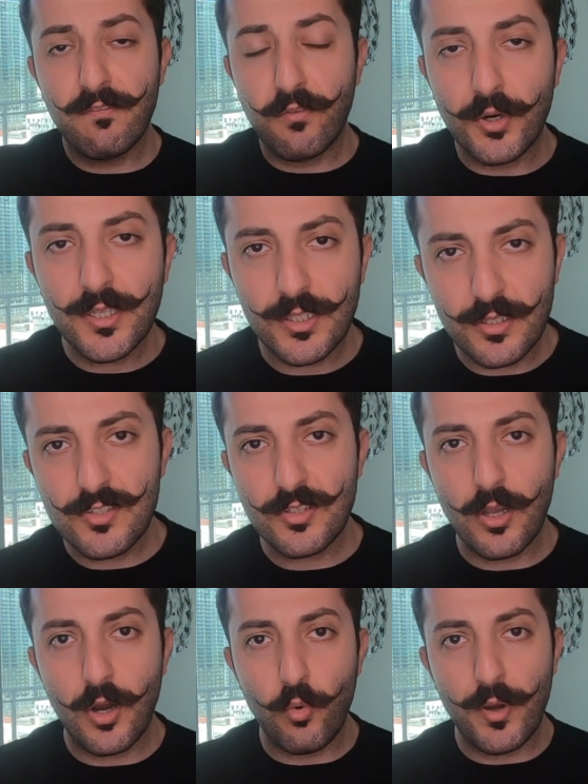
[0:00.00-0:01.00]
four years
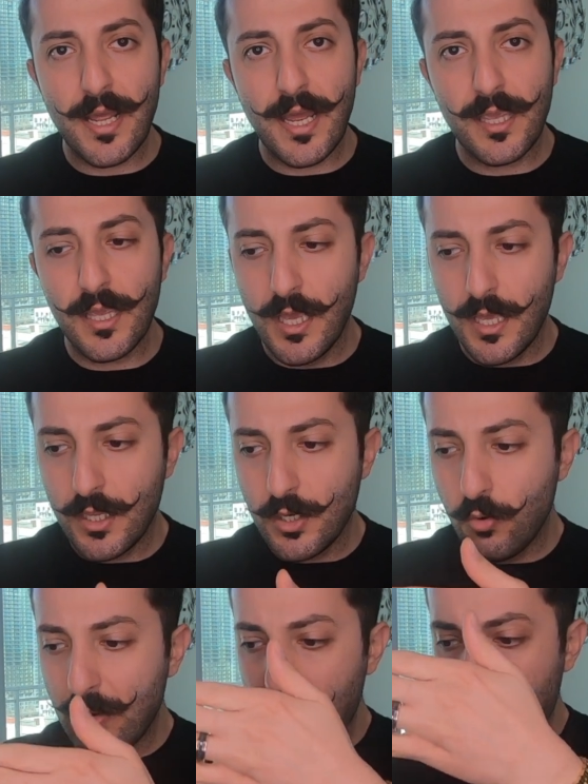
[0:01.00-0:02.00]
ago when i you know when